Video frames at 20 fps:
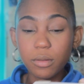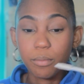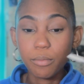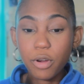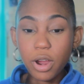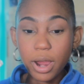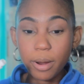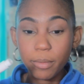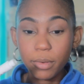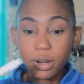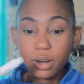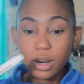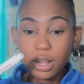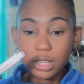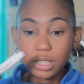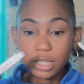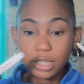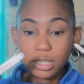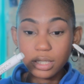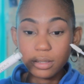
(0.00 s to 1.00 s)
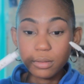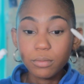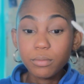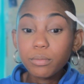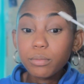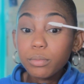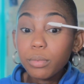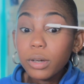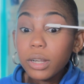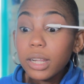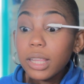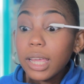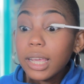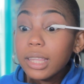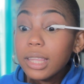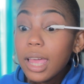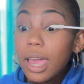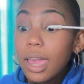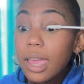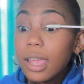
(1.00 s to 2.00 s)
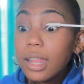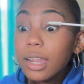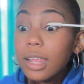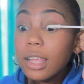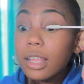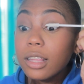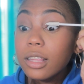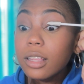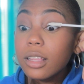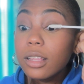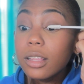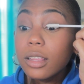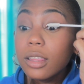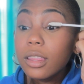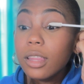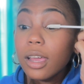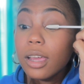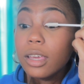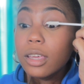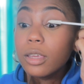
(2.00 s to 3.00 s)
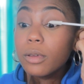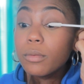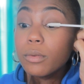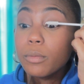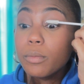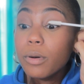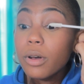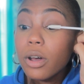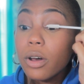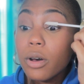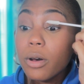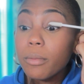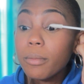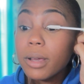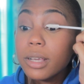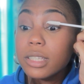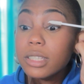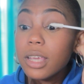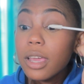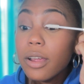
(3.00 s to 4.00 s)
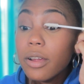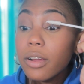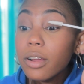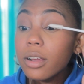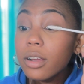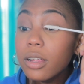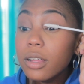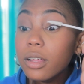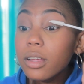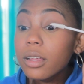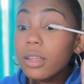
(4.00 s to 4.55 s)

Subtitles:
primer, and I just put it like that, and then like you would put on mascara,